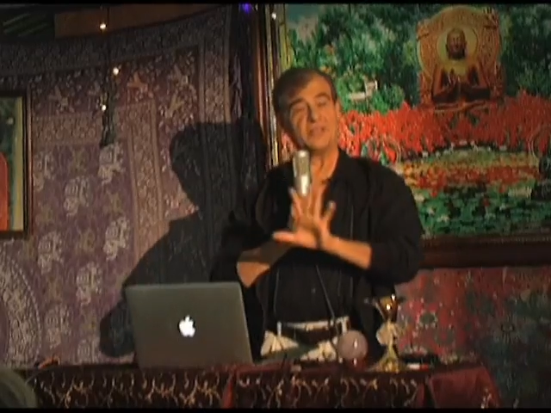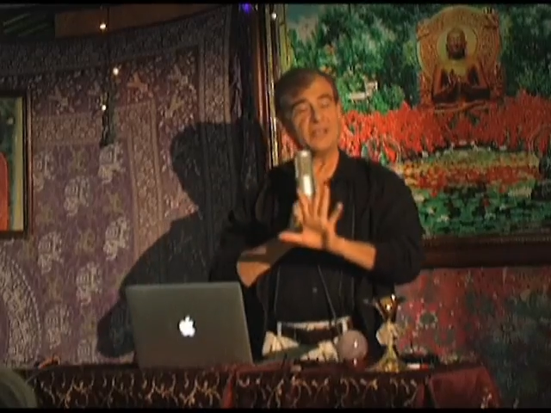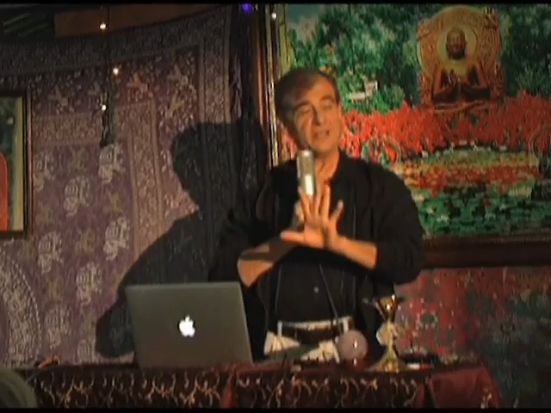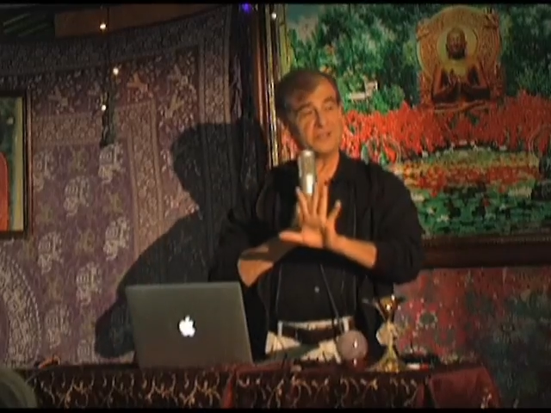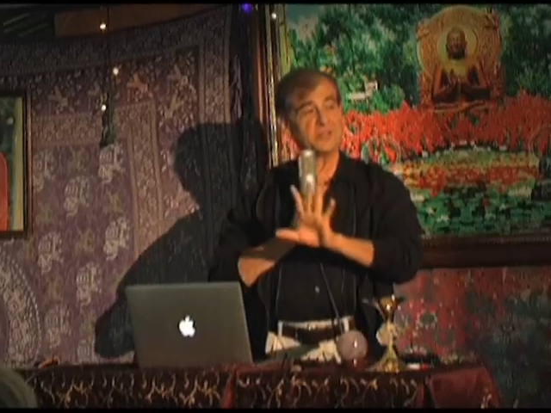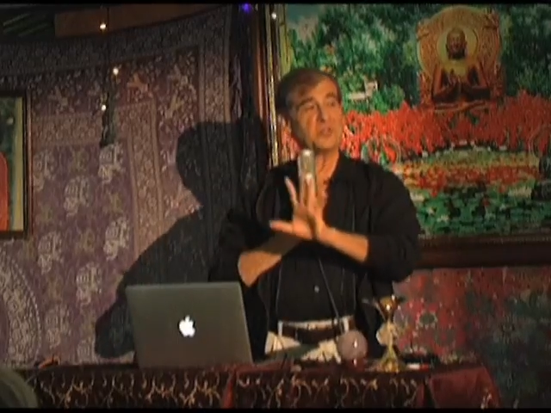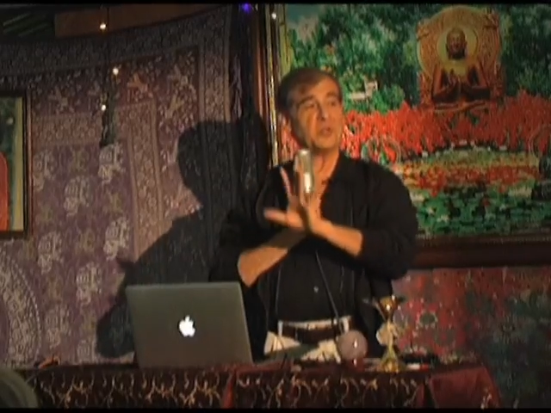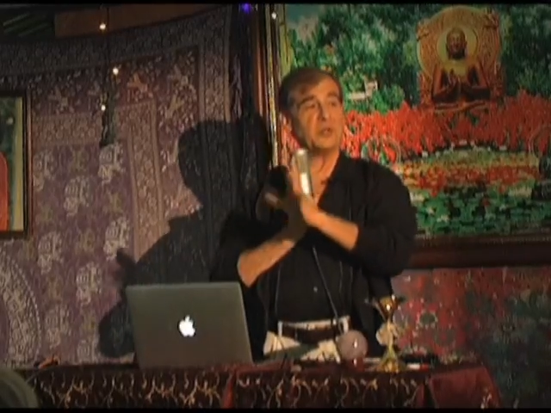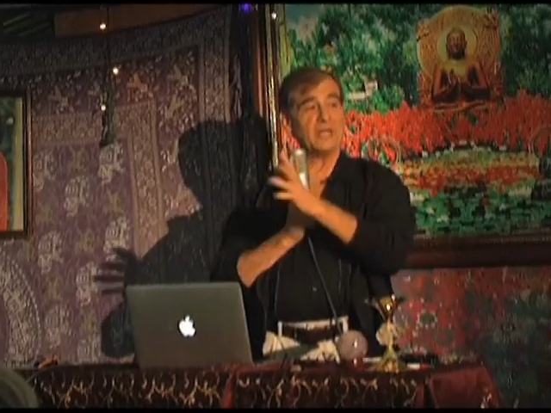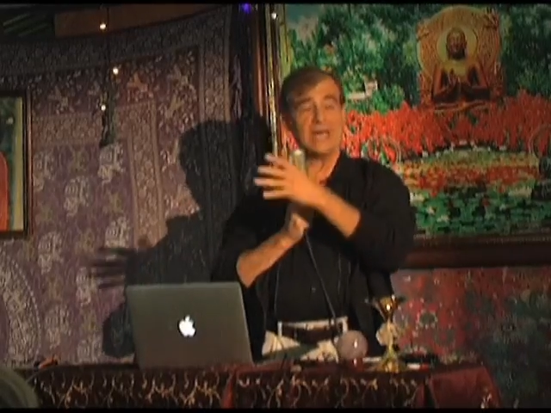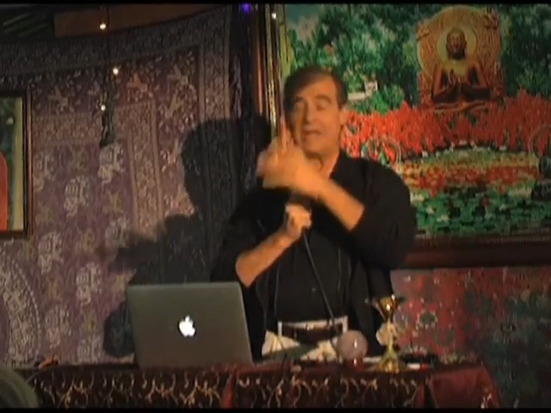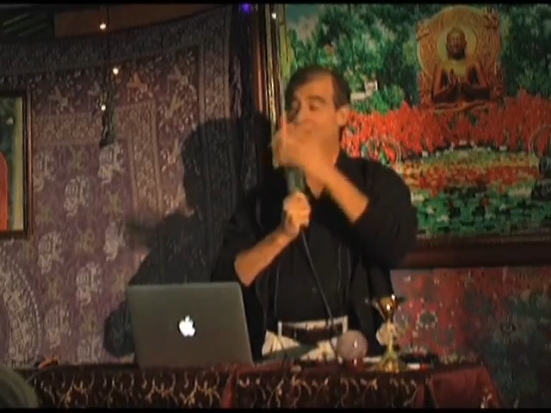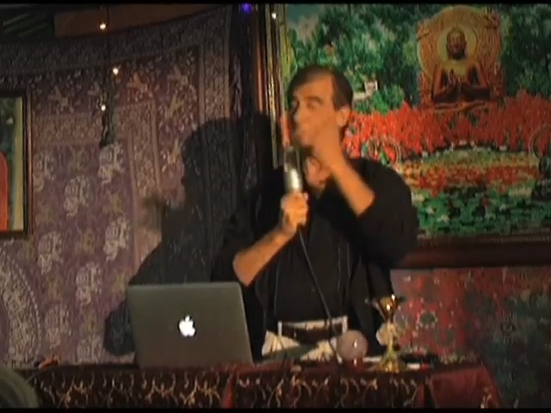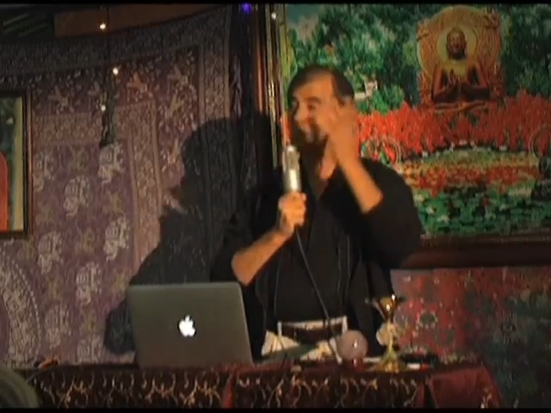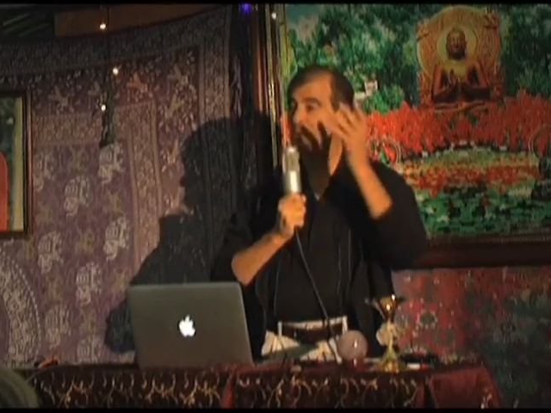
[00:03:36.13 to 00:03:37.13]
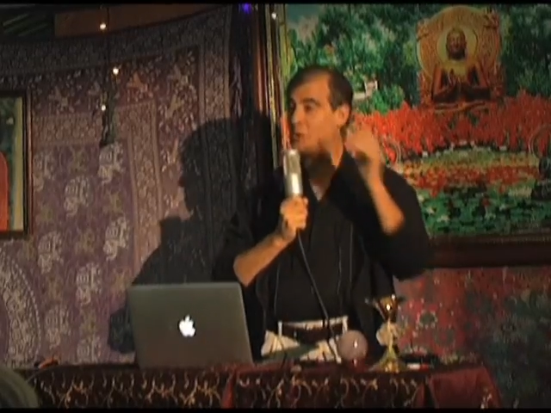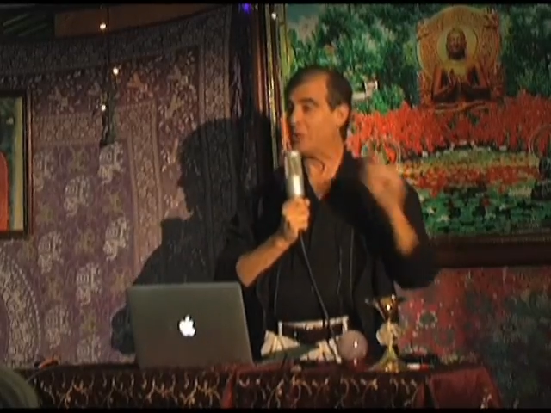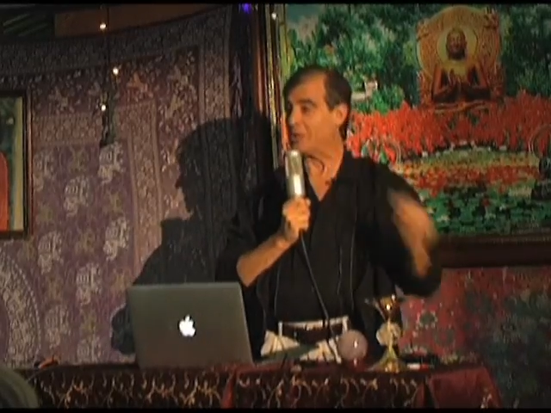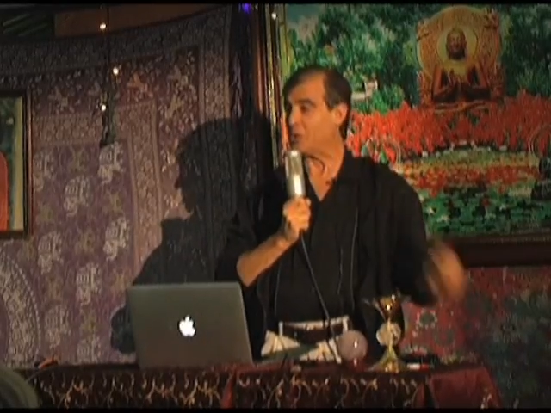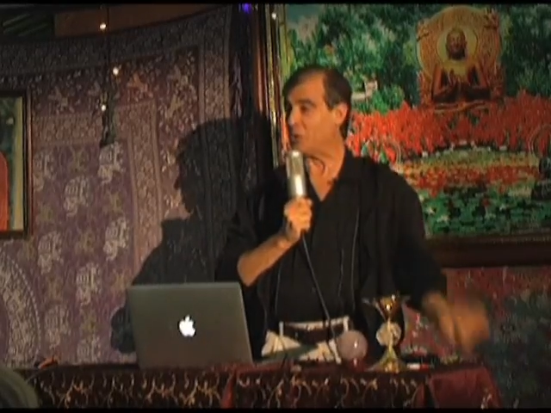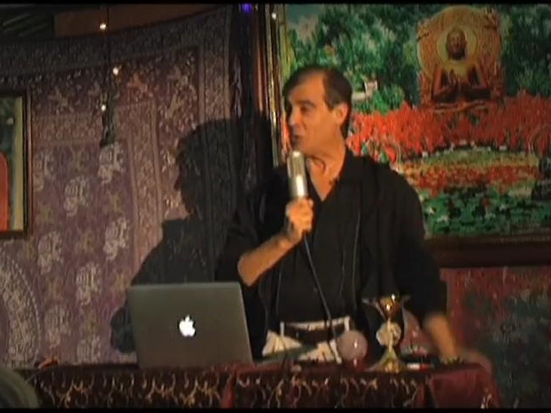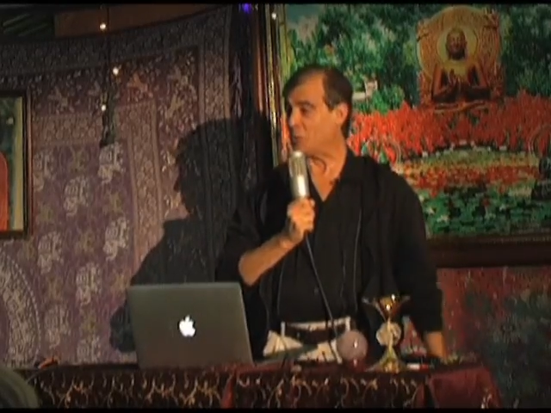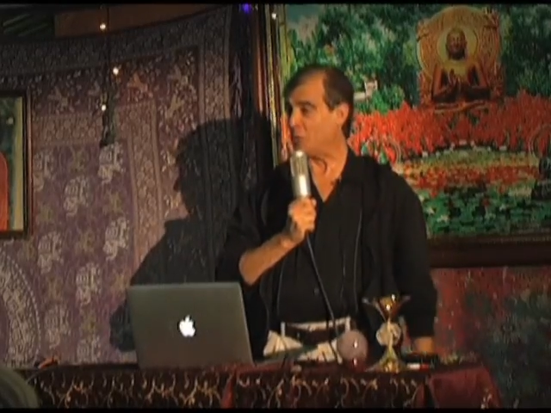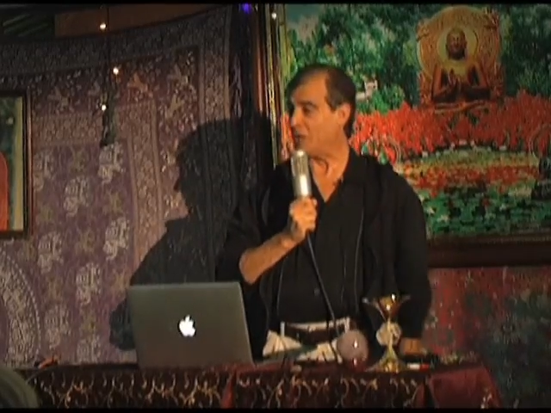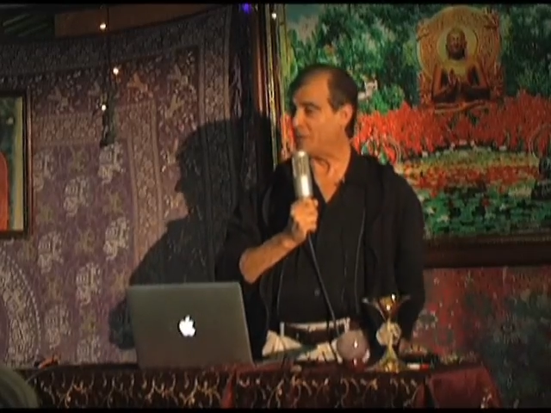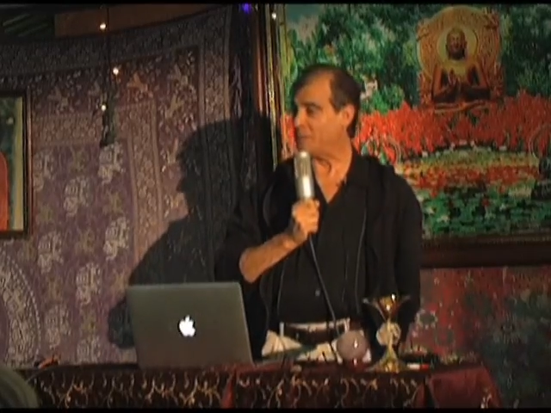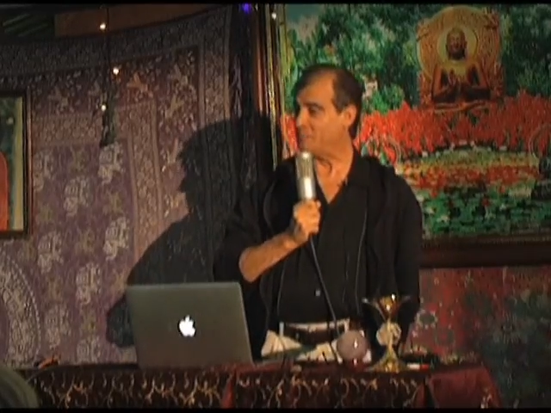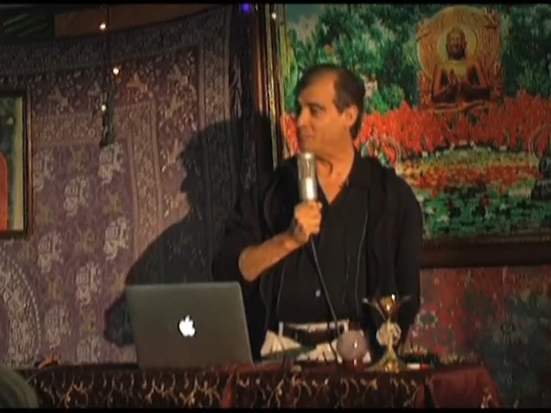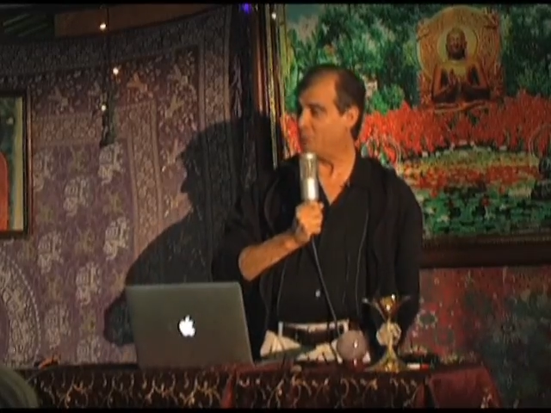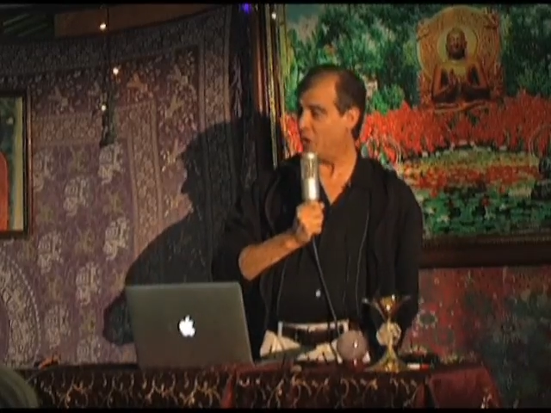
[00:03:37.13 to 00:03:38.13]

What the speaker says: And so out of the blue, I called Rob